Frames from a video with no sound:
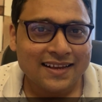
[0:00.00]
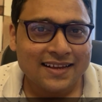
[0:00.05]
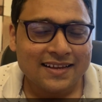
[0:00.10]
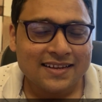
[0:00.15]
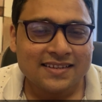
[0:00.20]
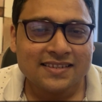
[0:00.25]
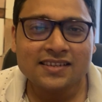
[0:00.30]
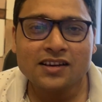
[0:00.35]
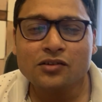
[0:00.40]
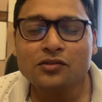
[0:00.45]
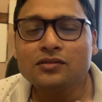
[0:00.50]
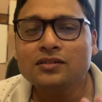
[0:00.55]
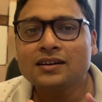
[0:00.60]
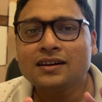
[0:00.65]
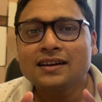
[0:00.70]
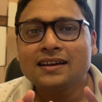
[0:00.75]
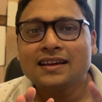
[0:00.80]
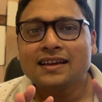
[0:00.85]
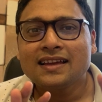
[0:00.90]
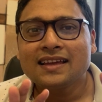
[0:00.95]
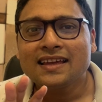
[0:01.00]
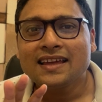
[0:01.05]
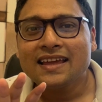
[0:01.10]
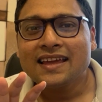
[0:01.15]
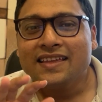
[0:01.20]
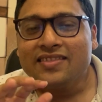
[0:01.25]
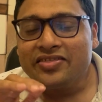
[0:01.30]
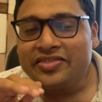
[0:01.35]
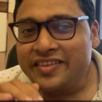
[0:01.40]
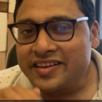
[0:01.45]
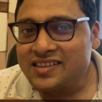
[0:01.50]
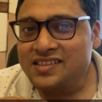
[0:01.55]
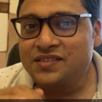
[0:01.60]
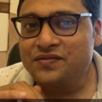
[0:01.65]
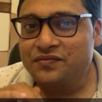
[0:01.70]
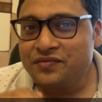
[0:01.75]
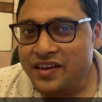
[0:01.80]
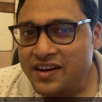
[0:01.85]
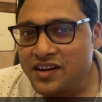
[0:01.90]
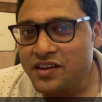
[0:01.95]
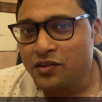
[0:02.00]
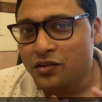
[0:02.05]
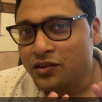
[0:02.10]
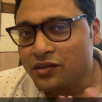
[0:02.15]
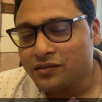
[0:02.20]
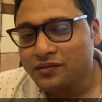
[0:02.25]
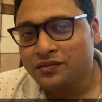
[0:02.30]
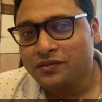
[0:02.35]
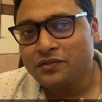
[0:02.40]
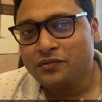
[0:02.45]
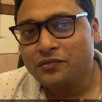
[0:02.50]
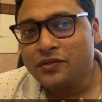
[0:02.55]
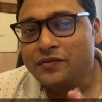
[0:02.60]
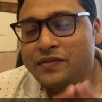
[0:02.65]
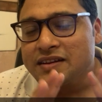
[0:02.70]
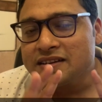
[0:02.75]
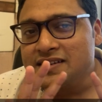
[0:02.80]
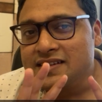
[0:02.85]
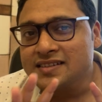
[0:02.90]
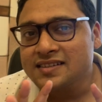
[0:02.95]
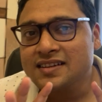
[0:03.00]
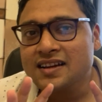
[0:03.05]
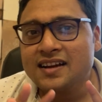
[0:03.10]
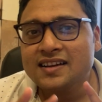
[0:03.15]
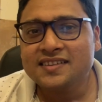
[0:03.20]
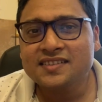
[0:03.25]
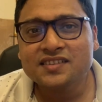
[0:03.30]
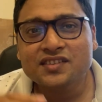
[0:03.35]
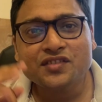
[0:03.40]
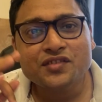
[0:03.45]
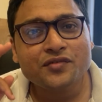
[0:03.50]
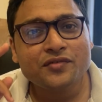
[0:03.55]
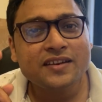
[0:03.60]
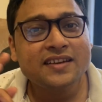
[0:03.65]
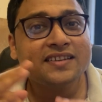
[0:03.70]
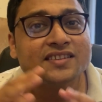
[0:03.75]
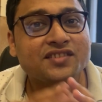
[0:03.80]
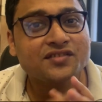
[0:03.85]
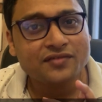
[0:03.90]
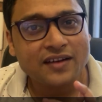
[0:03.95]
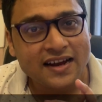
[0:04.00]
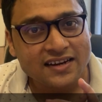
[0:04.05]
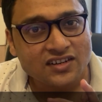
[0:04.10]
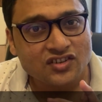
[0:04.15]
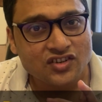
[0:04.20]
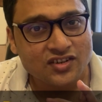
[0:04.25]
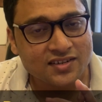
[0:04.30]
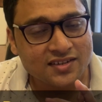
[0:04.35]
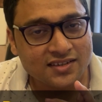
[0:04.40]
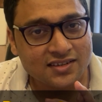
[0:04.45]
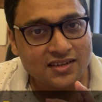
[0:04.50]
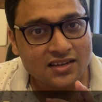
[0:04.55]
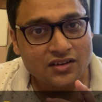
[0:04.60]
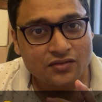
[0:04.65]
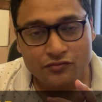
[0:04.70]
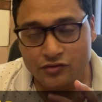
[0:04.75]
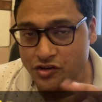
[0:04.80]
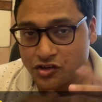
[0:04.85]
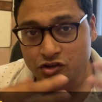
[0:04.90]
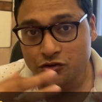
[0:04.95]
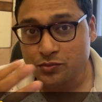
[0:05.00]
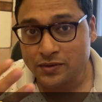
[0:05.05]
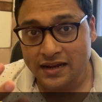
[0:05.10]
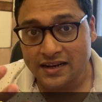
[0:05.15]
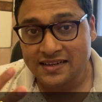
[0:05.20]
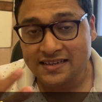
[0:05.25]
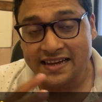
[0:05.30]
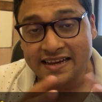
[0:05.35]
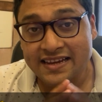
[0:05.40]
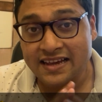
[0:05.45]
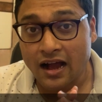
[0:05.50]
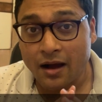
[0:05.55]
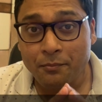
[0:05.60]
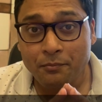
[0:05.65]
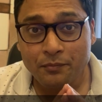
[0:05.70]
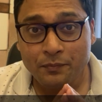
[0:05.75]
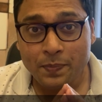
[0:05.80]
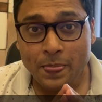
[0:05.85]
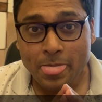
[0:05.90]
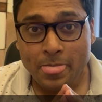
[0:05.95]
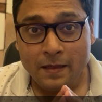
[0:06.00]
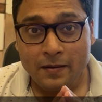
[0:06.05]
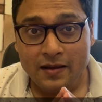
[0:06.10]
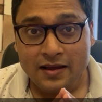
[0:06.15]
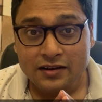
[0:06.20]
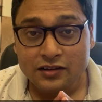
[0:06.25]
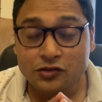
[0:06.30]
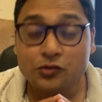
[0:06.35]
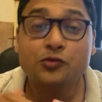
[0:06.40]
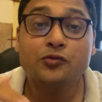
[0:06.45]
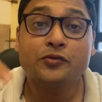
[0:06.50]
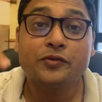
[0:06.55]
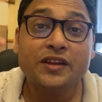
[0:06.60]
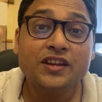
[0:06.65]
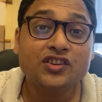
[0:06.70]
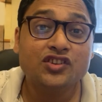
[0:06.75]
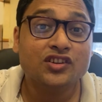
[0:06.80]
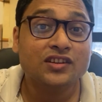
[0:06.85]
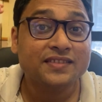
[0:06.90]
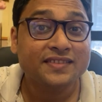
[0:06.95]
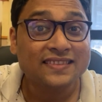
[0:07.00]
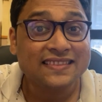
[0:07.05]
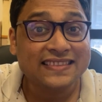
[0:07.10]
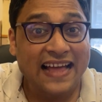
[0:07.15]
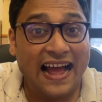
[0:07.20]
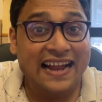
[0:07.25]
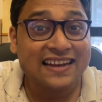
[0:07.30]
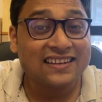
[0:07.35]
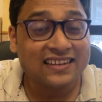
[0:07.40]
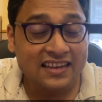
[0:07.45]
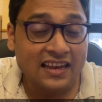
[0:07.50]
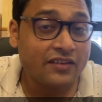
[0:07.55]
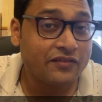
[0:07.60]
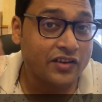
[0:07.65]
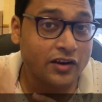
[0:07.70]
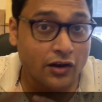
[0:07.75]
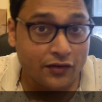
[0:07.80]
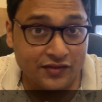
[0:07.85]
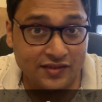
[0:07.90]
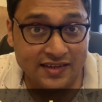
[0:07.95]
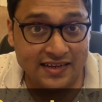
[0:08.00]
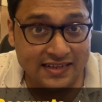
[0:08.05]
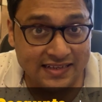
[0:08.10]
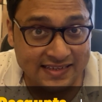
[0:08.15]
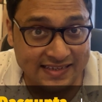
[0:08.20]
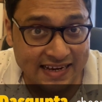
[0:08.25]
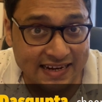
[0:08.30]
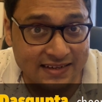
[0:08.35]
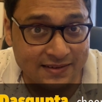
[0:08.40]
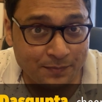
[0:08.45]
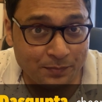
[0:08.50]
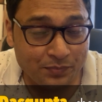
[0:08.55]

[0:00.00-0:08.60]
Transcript: So, in this video, we will discuss three strategies which you can take up to reach that level of skill set.